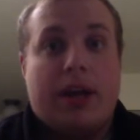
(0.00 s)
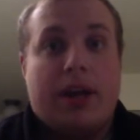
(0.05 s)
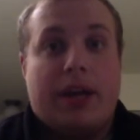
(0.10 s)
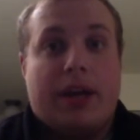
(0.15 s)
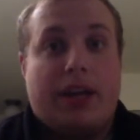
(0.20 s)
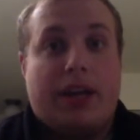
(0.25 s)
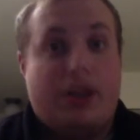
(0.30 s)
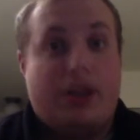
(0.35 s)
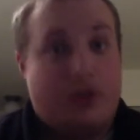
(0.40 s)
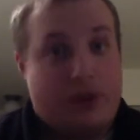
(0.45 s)

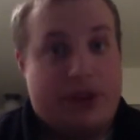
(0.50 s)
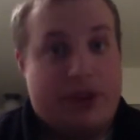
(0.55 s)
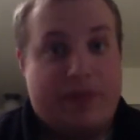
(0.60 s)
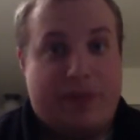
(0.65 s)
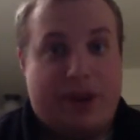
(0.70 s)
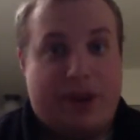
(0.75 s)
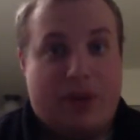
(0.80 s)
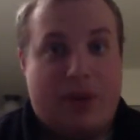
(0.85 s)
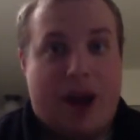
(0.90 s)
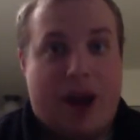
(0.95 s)
Can you give
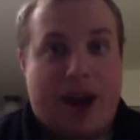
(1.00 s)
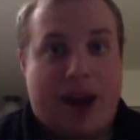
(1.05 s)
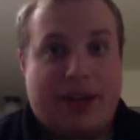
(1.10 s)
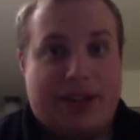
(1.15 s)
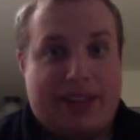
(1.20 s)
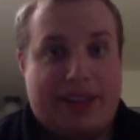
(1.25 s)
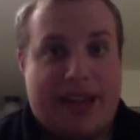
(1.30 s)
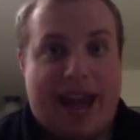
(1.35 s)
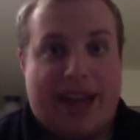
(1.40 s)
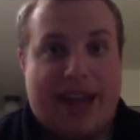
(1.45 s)
me a ride to
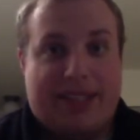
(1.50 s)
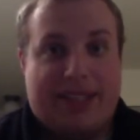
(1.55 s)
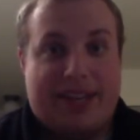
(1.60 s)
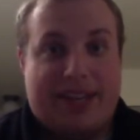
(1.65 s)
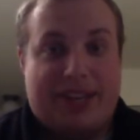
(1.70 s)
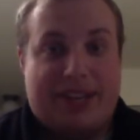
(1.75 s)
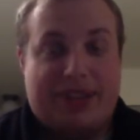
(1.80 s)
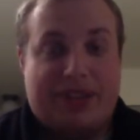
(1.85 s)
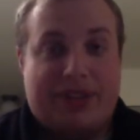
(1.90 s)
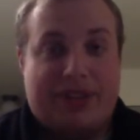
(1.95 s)
the gas
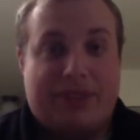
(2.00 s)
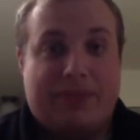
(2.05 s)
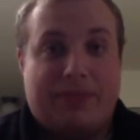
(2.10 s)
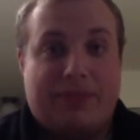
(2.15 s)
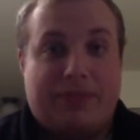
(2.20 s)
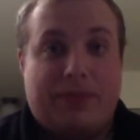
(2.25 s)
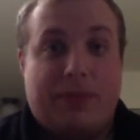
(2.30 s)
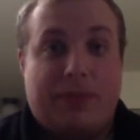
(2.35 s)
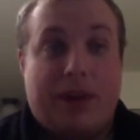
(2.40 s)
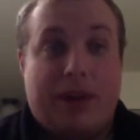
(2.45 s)
station?
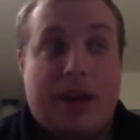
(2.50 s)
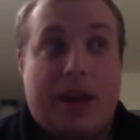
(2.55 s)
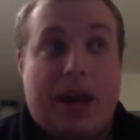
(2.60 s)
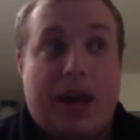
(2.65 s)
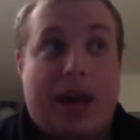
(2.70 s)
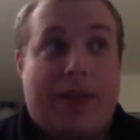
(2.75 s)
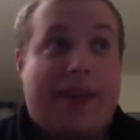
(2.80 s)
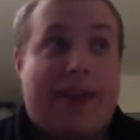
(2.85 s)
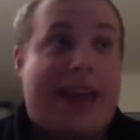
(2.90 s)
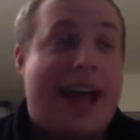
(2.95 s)

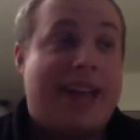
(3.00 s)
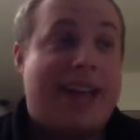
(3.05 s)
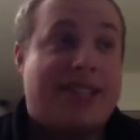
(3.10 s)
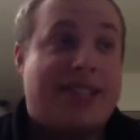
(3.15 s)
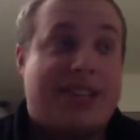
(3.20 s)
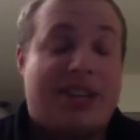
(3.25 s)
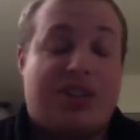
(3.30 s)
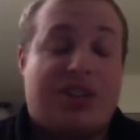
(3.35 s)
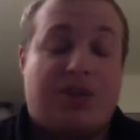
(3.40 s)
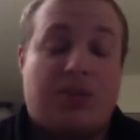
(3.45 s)
And the gas
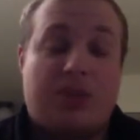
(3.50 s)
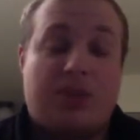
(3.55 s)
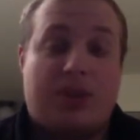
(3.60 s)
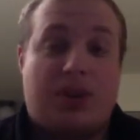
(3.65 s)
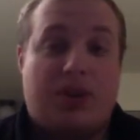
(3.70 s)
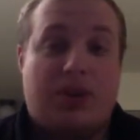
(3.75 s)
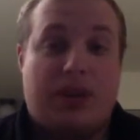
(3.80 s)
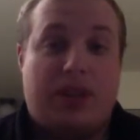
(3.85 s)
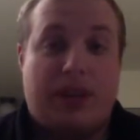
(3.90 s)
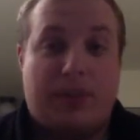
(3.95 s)
station was
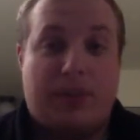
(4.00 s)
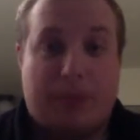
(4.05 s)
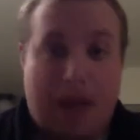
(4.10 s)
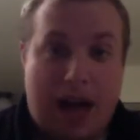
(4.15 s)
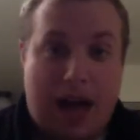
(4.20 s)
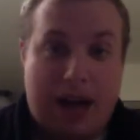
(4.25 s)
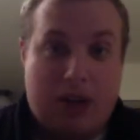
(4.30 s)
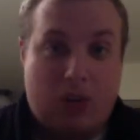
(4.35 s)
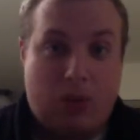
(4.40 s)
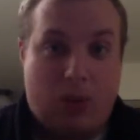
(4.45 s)
only a
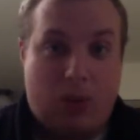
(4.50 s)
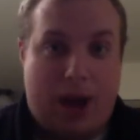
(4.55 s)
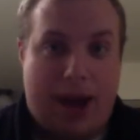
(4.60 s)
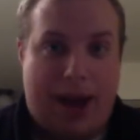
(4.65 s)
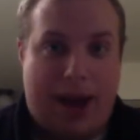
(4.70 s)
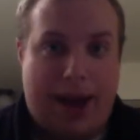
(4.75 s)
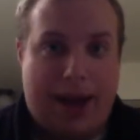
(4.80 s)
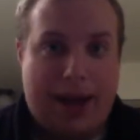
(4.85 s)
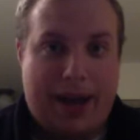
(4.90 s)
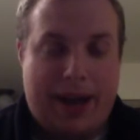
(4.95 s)
block
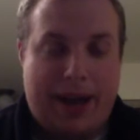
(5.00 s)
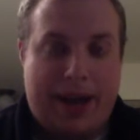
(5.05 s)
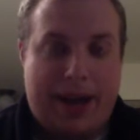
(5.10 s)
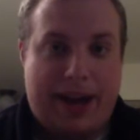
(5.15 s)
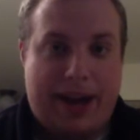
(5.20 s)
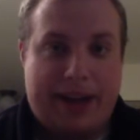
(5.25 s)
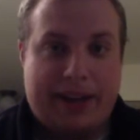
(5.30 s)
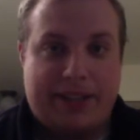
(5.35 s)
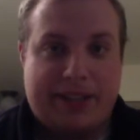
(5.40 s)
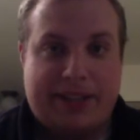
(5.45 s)
away, and
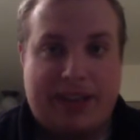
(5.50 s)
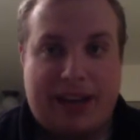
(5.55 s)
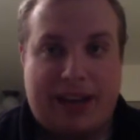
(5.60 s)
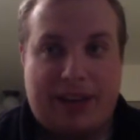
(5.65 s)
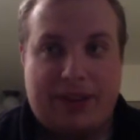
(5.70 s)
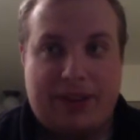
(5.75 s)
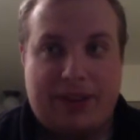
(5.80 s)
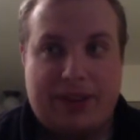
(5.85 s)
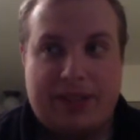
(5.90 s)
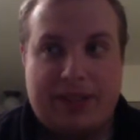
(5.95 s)
I could
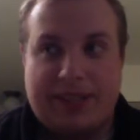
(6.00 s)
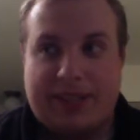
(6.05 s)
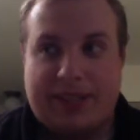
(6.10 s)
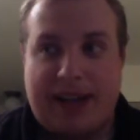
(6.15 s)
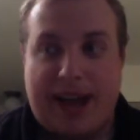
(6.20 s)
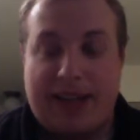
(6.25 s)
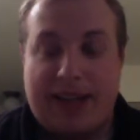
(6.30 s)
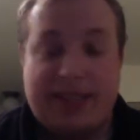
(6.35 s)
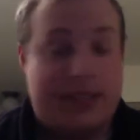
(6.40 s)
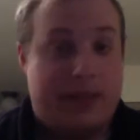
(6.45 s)
tell that this
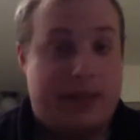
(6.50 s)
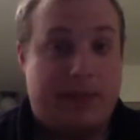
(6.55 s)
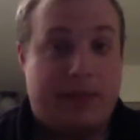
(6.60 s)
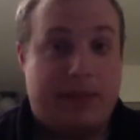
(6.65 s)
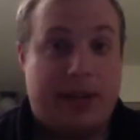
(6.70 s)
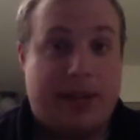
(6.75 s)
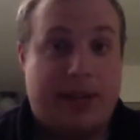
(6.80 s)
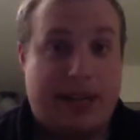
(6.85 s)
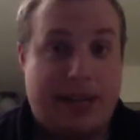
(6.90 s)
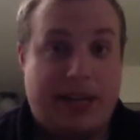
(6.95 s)
guy seemed
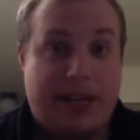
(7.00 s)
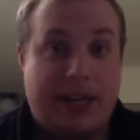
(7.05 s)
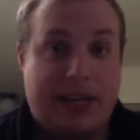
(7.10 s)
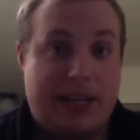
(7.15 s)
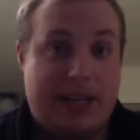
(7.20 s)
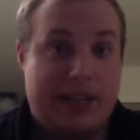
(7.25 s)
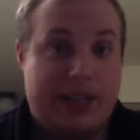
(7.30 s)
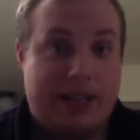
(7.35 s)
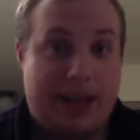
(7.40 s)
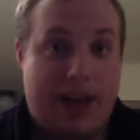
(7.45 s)
like he
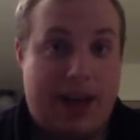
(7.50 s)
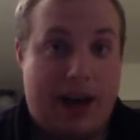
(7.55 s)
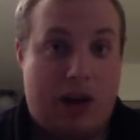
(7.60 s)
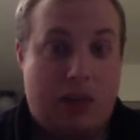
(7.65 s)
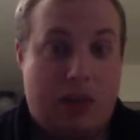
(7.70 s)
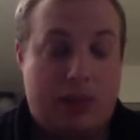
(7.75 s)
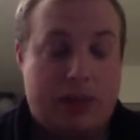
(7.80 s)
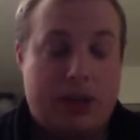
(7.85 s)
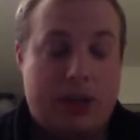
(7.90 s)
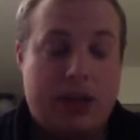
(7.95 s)
needed help.